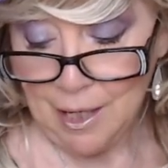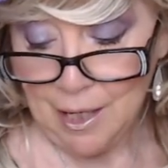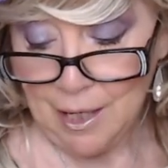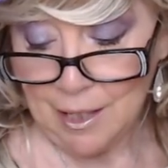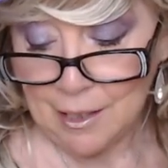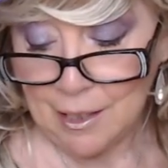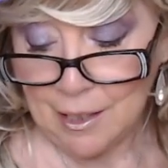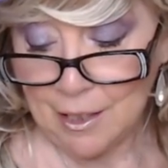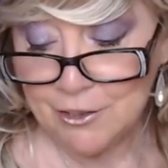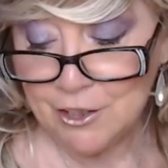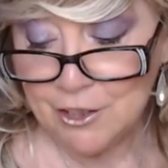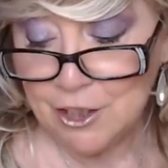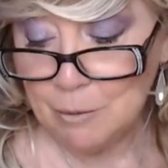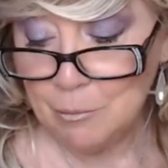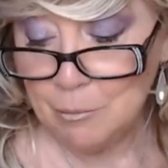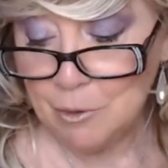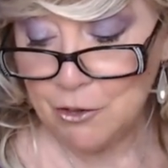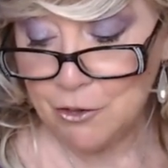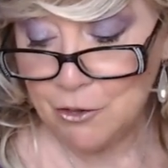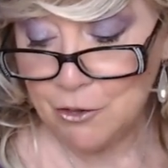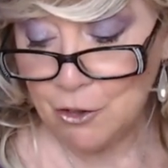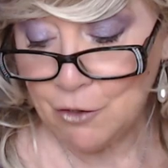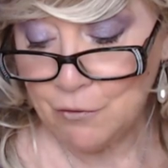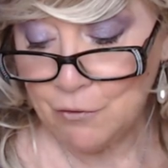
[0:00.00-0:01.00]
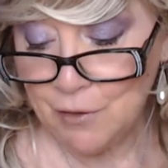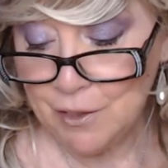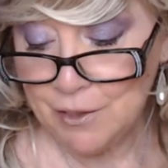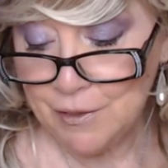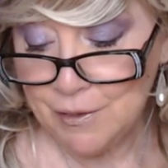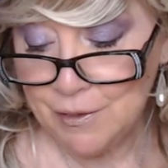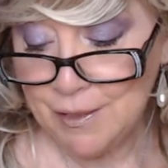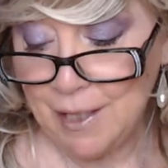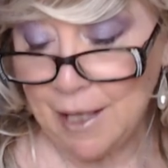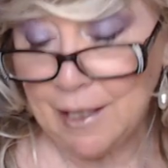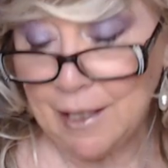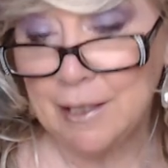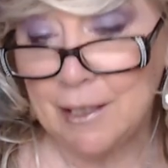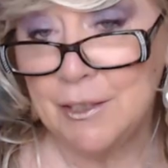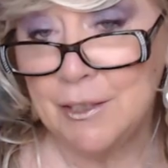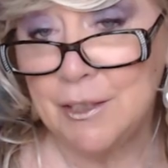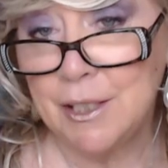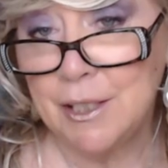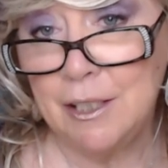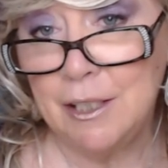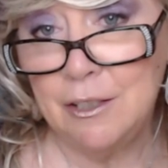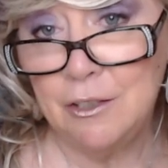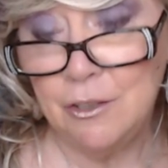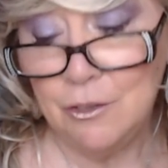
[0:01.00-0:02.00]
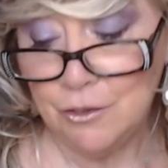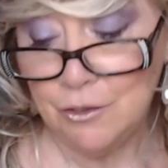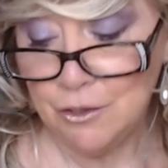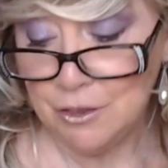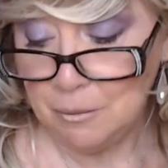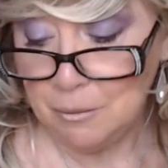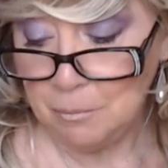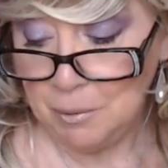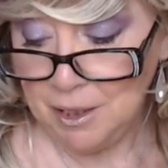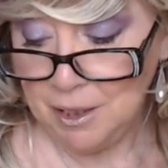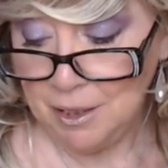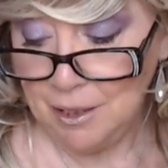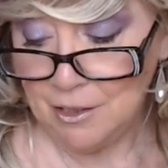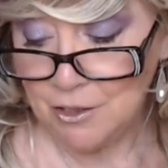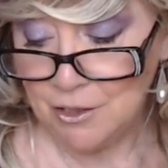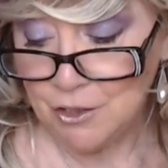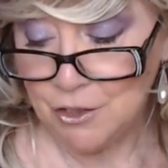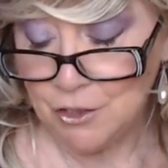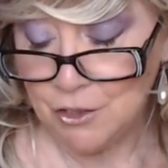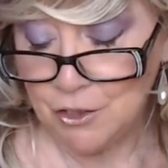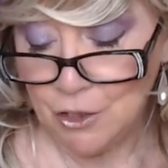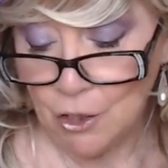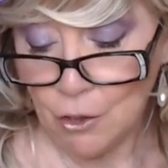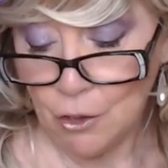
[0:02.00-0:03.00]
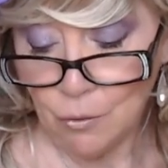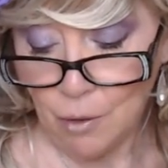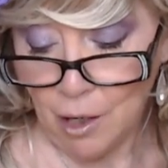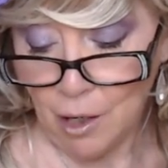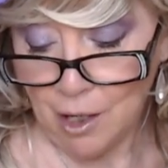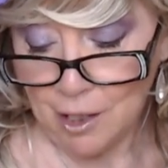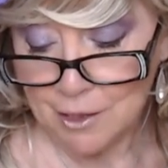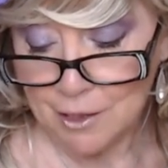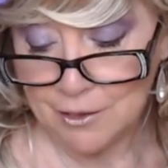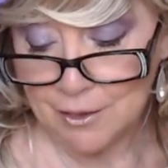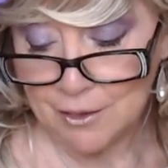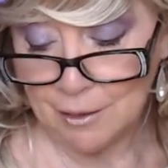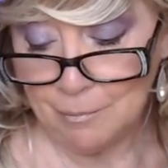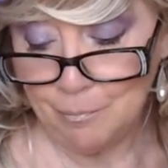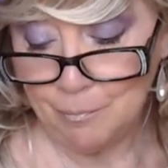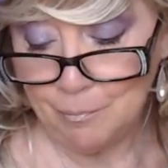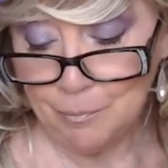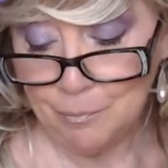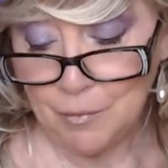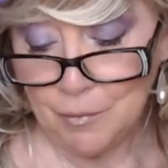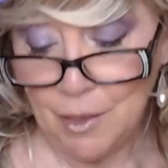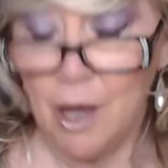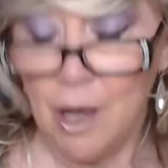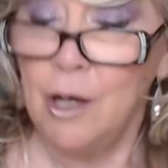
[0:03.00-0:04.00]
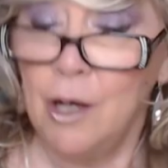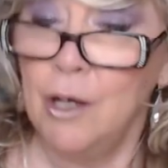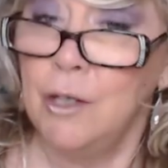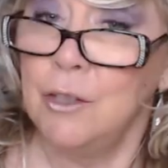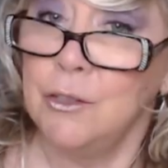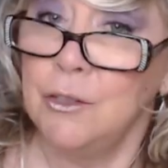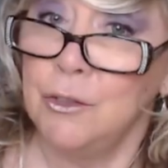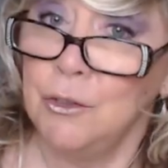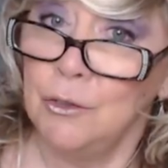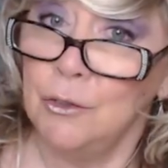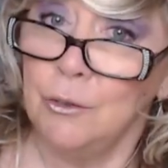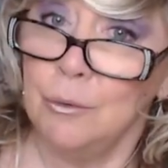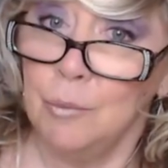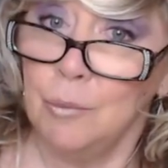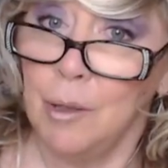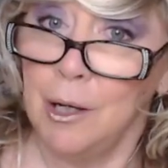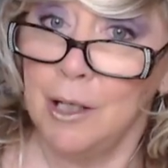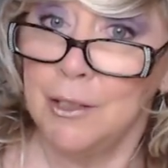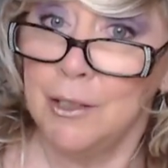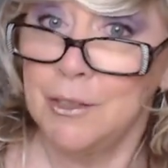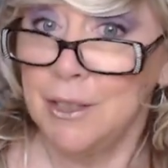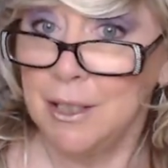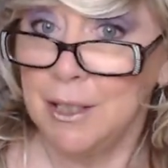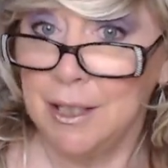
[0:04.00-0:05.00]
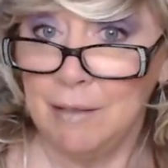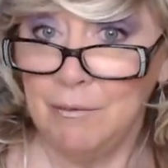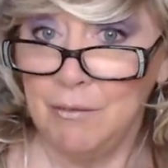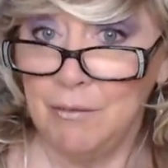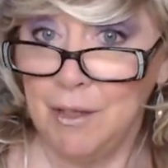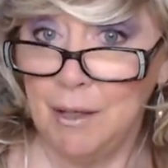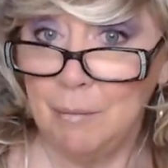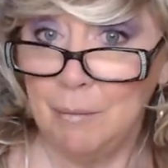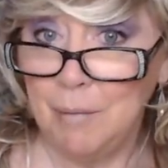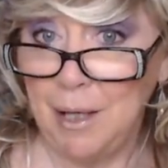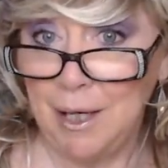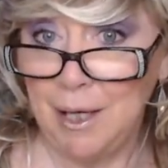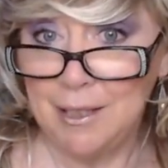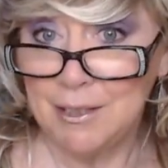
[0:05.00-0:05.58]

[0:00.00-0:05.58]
customer service that continues to be so awesome, you'll want to give them a